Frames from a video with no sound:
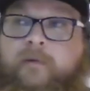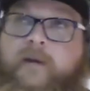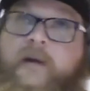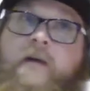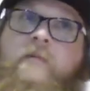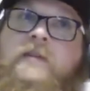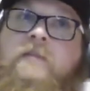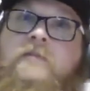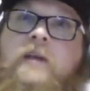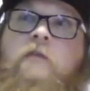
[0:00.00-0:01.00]
it
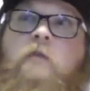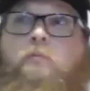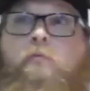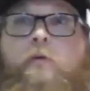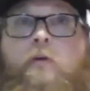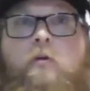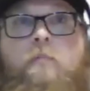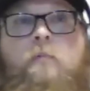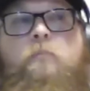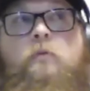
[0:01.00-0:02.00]
seems like every
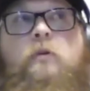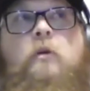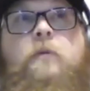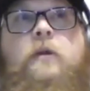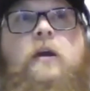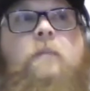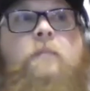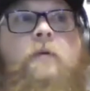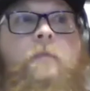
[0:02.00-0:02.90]
brewery opening up